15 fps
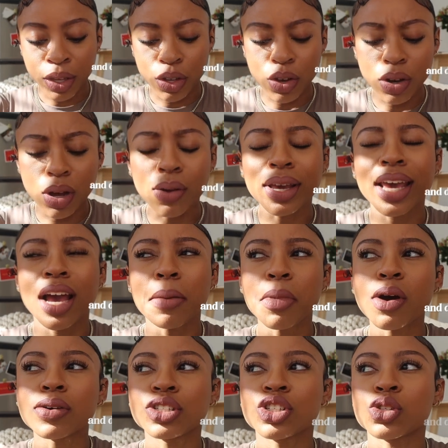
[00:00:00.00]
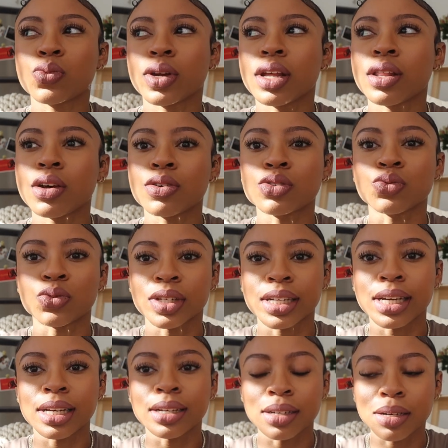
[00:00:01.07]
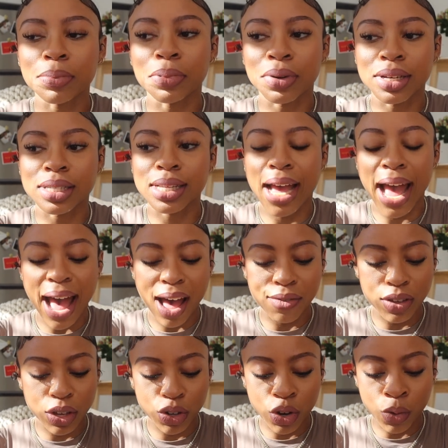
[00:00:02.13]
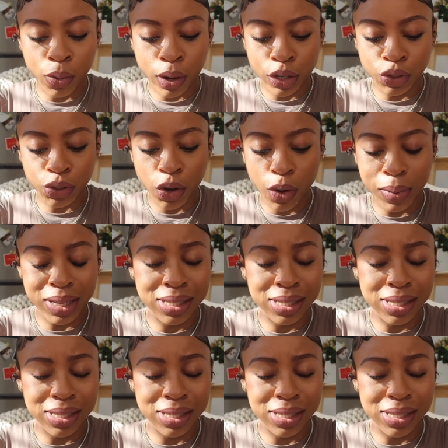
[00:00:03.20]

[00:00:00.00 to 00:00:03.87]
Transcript: you know, camo is just one of those really good prints to have in your wardrobe.